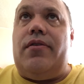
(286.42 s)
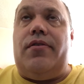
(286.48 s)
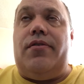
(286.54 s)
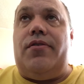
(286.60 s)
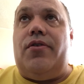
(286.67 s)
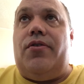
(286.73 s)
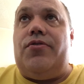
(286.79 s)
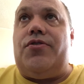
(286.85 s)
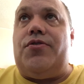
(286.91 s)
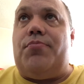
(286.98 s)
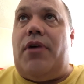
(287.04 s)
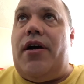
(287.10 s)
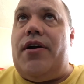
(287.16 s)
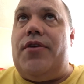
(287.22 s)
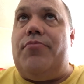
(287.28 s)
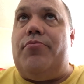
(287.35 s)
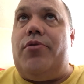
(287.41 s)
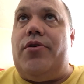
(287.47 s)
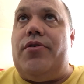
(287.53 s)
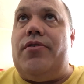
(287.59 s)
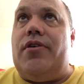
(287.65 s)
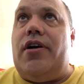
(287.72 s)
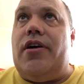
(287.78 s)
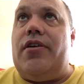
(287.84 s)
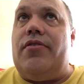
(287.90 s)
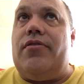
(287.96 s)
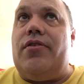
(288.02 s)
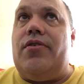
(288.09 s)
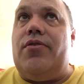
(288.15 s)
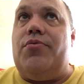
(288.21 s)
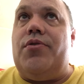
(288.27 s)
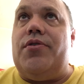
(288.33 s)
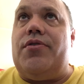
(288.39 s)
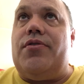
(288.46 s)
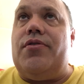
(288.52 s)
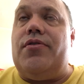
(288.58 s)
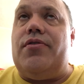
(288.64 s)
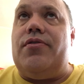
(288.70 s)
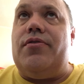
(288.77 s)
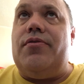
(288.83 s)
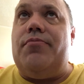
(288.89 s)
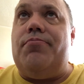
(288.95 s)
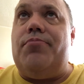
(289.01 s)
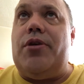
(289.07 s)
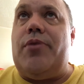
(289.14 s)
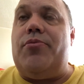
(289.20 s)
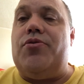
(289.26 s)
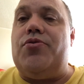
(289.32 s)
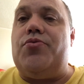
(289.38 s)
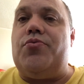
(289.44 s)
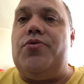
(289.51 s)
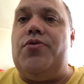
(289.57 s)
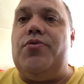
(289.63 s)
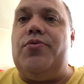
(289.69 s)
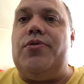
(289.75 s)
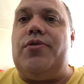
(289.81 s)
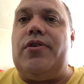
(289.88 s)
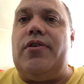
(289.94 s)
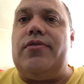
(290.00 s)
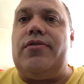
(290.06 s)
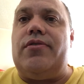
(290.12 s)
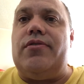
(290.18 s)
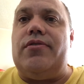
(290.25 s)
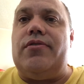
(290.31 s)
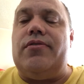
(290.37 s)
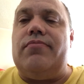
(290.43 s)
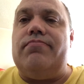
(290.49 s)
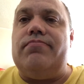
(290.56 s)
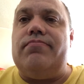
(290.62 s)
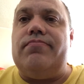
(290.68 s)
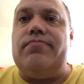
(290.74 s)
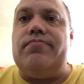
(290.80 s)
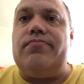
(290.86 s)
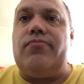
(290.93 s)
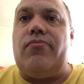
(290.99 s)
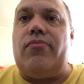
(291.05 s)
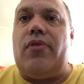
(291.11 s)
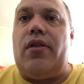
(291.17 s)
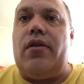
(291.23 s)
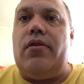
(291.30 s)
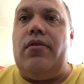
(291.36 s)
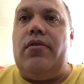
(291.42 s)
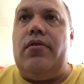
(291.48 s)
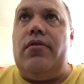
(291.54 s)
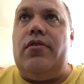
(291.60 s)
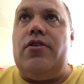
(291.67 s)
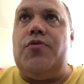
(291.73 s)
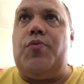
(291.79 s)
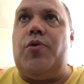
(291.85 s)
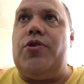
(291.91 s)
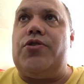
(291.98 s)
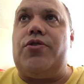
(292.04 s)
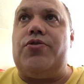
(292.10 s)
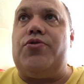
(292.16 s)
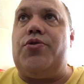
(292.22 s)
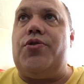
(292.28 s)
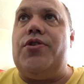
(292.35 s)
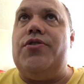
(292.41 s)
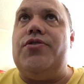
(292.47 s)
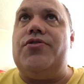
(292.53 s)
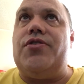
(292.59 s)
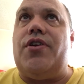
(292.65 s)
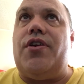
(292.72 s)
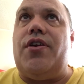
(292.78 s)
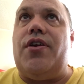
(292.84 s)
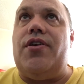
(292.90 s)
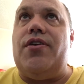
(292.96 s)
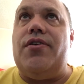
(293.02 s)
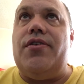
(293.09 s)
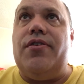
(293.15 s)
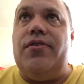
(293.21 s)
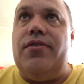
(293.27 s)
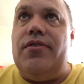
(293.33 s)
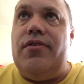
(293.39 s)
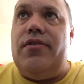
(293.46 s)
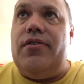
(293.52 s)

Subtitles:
The adults might, but I don't know what the babies would do without the special trees they need.